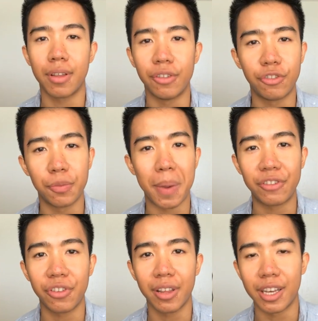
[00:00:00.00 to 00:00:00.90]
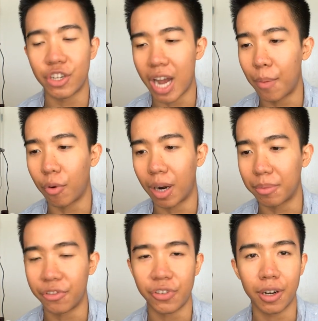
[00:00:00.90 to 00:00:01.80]
This is basically a job where
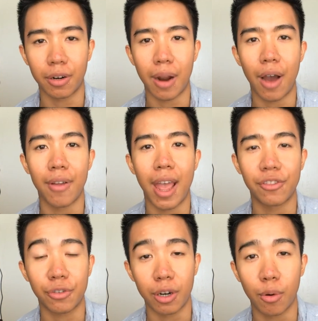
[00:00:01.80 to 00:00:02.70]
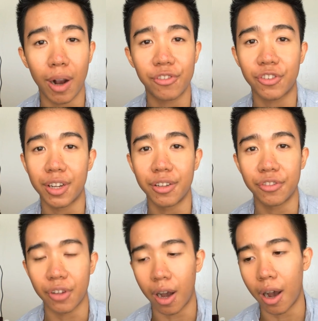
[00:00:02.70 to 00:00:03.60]
I'm just sitting around answering
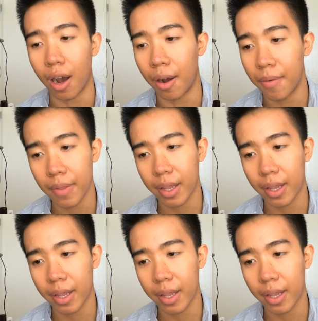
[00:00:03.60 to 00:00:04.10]
questions, uh,